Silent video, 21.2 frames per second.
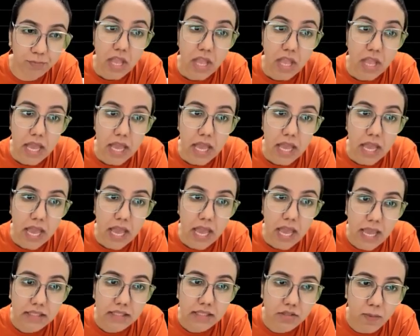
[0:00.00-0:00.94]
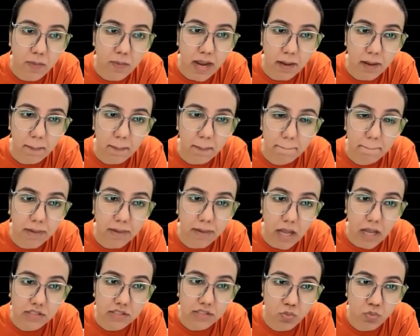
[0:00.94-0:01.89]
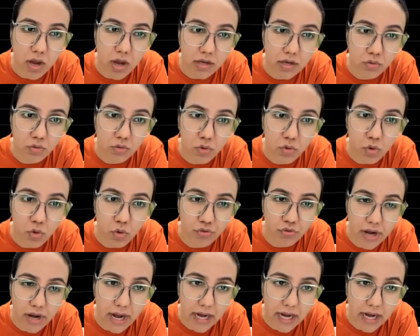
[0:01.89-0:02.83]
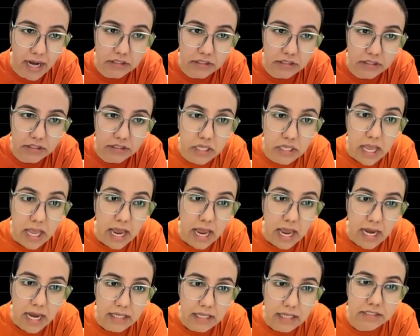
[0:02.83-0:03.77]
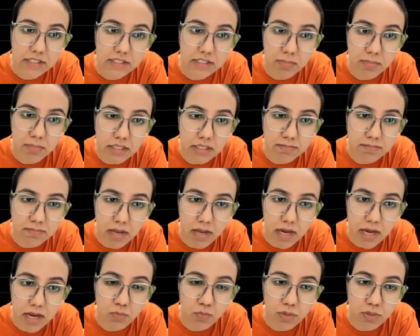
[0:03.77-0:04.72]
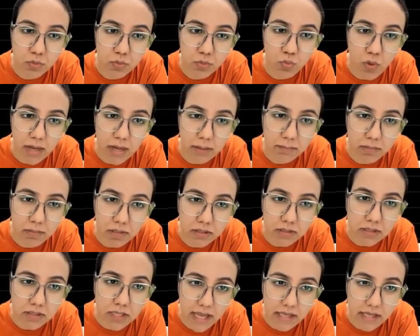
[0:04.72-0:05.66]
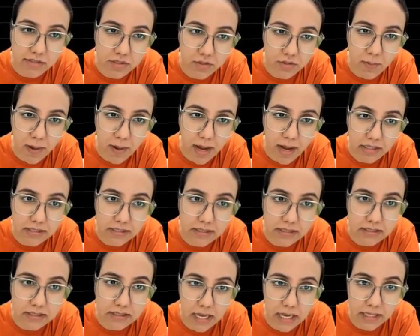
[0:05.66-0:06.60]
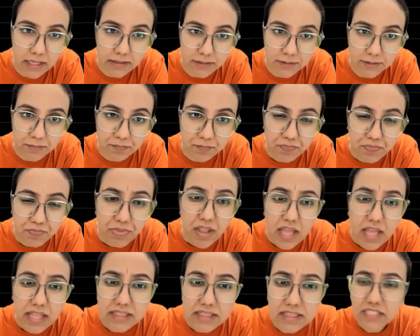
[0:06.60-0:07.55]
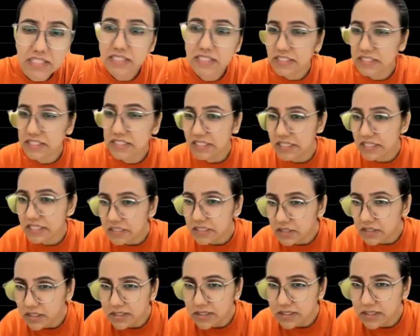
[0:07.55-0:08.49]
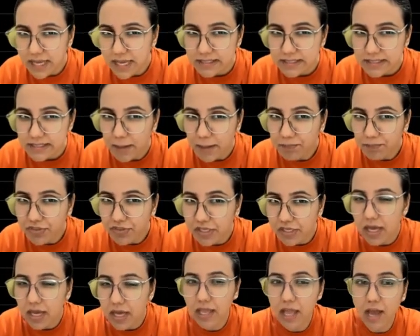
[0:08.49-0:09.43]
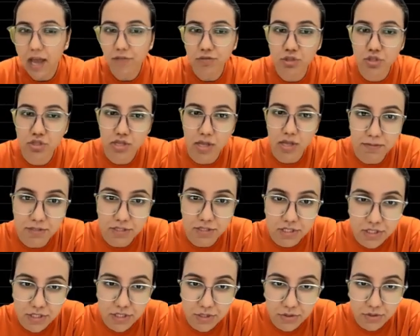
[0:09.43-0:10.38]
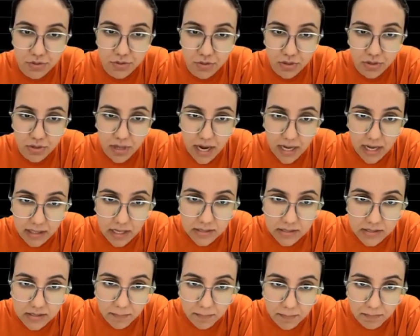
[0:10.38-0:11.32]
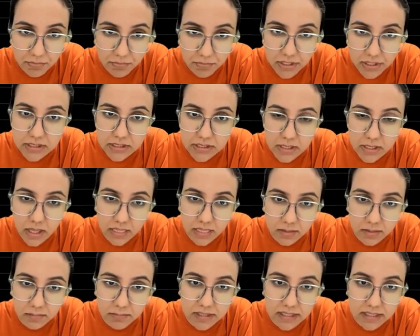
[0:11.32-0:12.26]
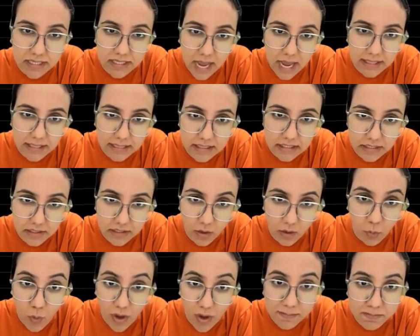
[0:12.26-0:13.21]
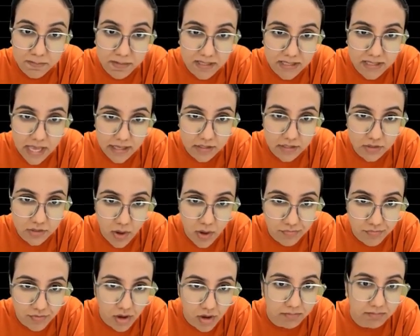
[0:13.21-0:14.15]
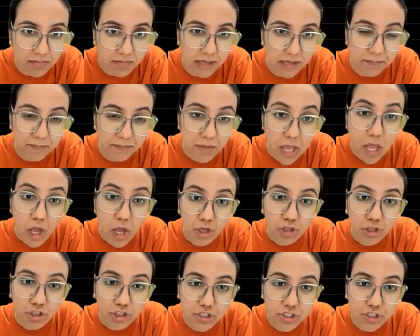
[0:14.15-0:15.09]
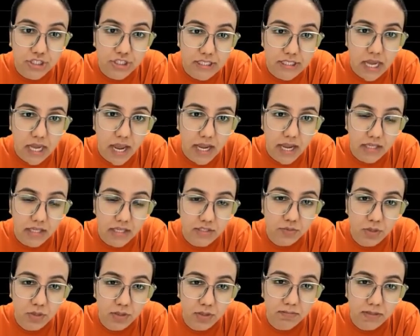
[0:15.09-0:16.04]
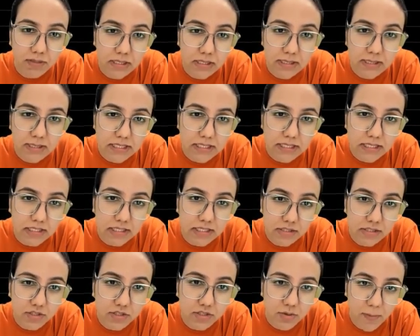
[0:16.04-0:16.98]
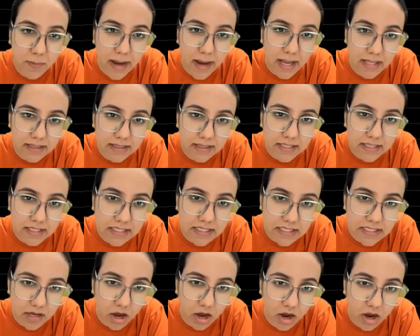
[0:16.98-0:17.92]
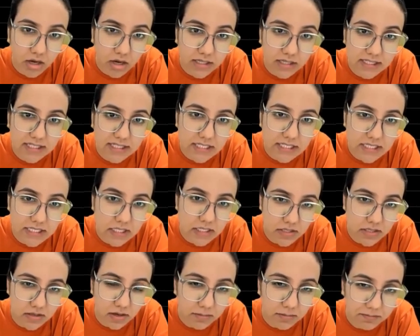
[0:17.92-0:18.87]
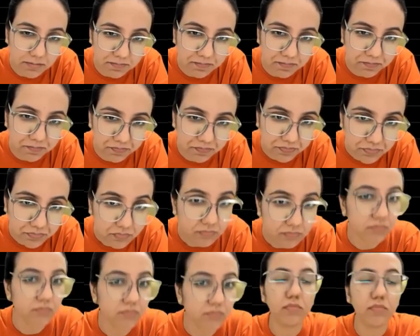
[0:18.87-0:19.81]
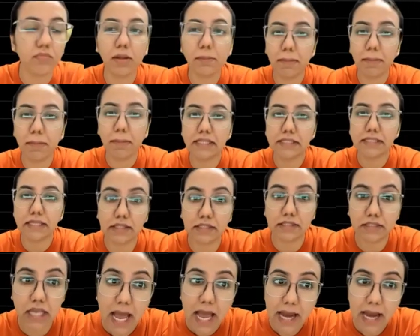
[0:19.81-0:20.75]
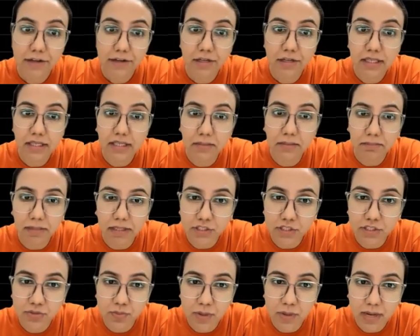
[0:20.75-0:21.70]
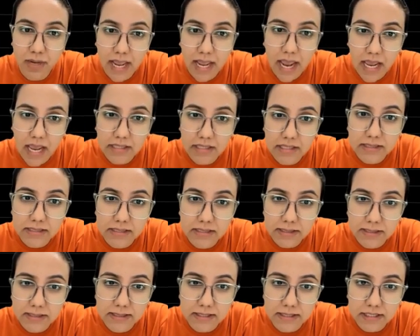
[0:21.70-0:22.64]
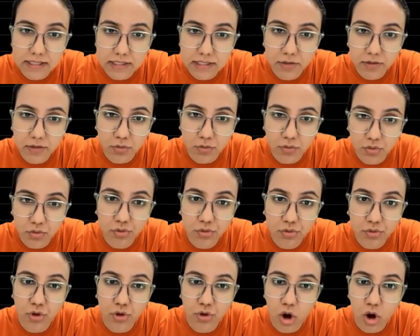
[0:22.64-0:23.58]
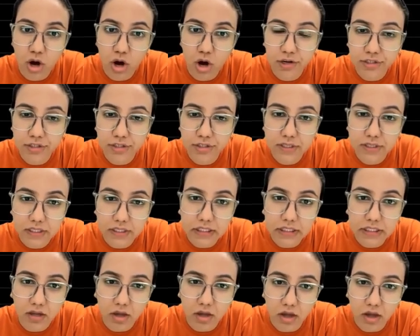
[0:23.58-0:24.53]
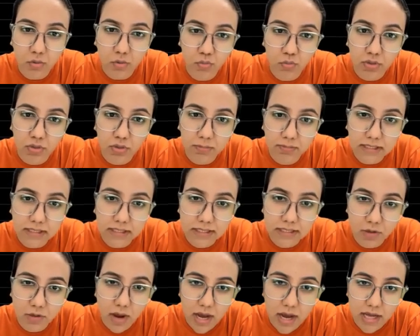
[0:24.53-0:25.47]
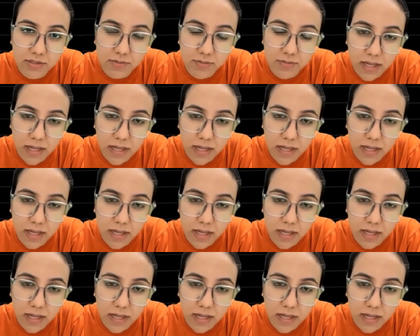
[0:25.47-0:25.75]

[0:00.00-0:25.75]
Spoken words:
x squared plus 1 over x, and this is multiplied with 1 plus x squared dx. This clearly says something I have to substitute, and that something is nothing but tan theta, 1 plus x squared format. Your dx will be secant squared theta d theta. Makes sense. And your limits, when x is 0, your theta will be 0 as well.